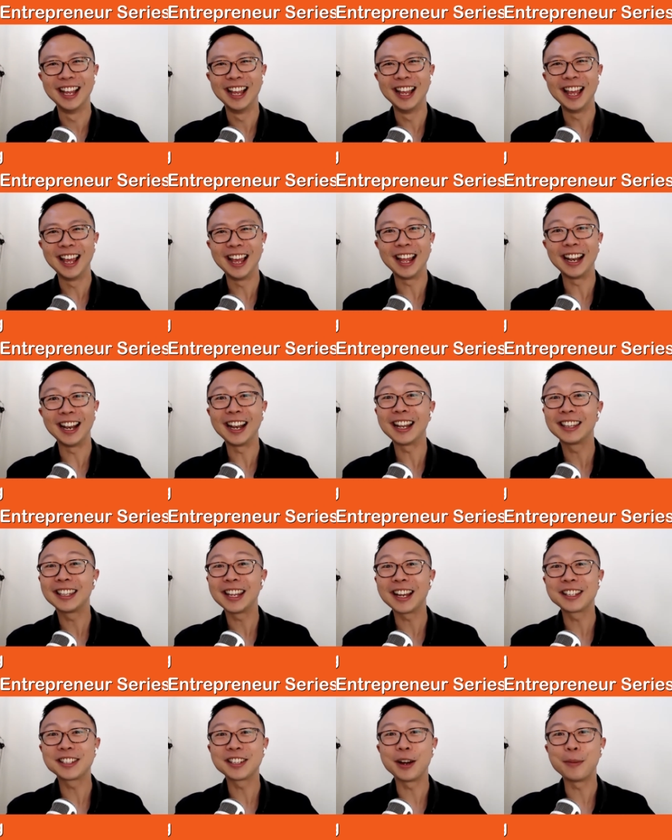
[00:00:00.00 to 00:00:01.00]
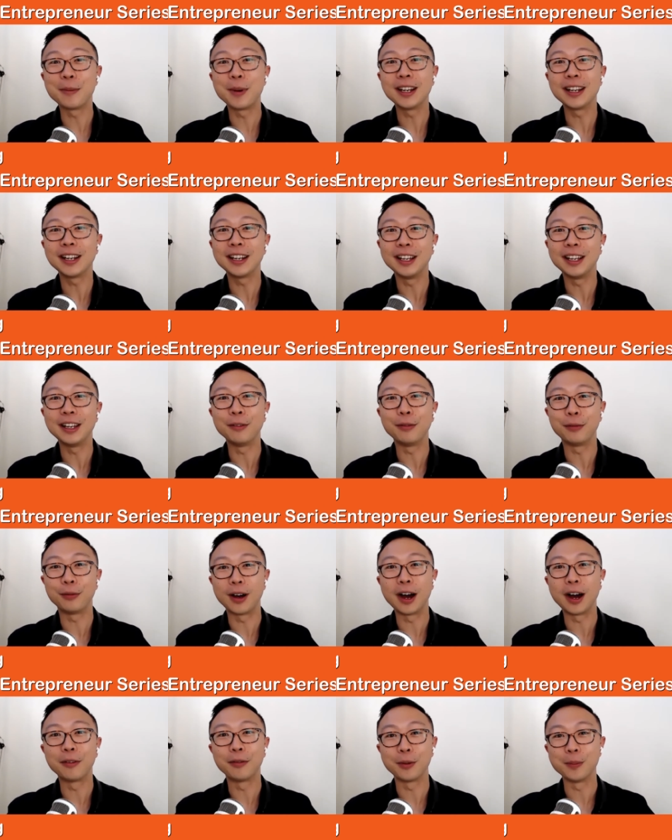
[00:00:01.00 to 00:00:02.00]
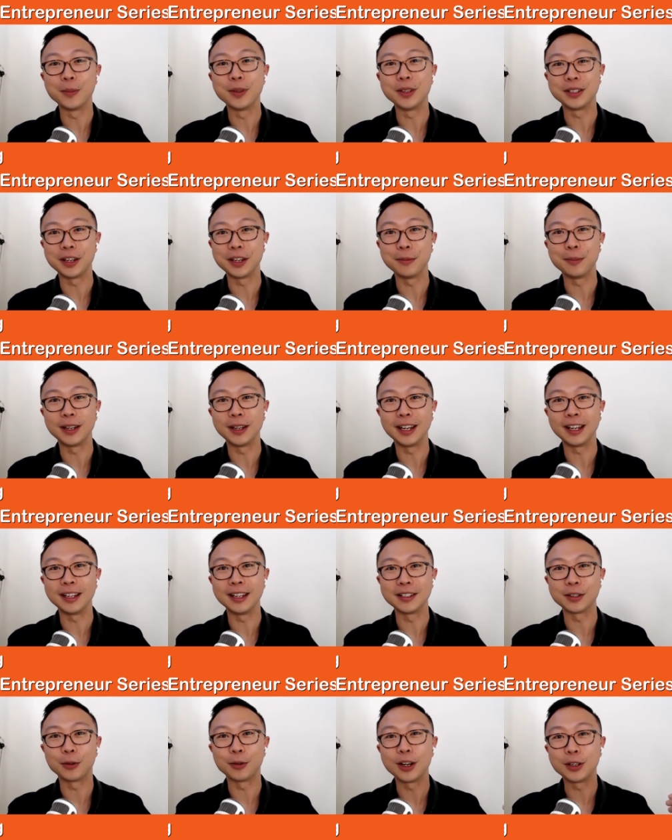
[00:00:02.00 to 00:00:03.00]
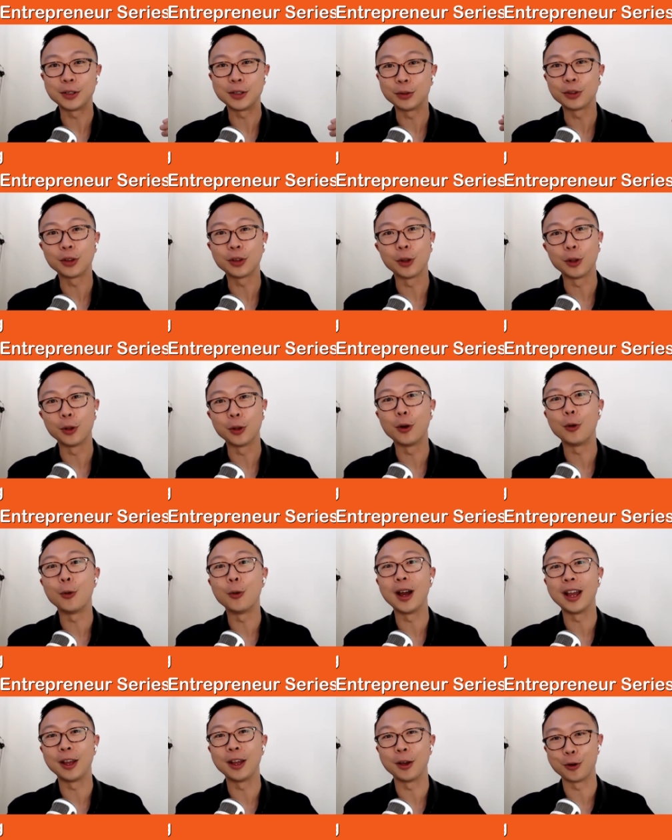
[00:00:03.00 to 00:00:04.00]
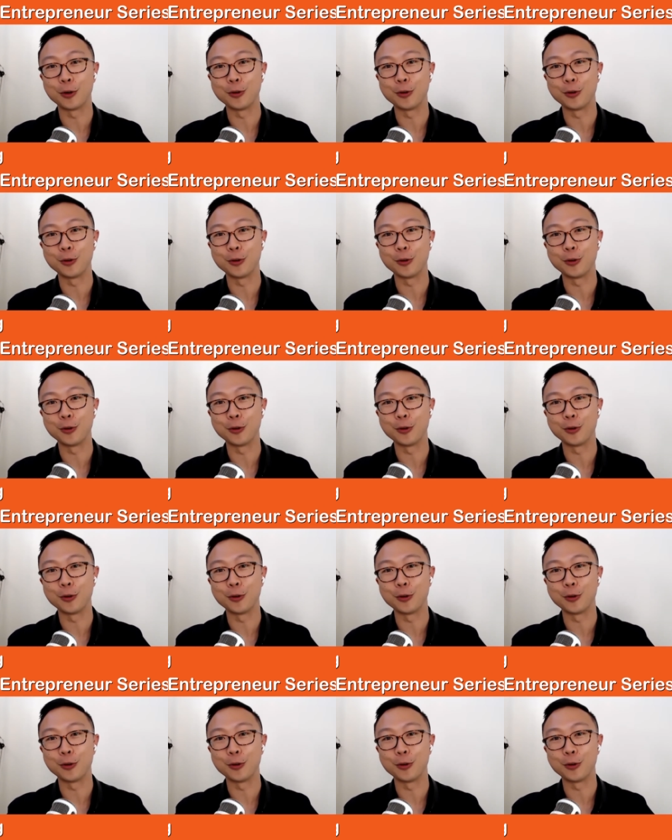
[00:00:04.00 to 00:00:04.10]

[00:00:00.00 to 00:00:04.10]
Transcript: And at that time, I didn't live far from the CBD, so I took the long way home.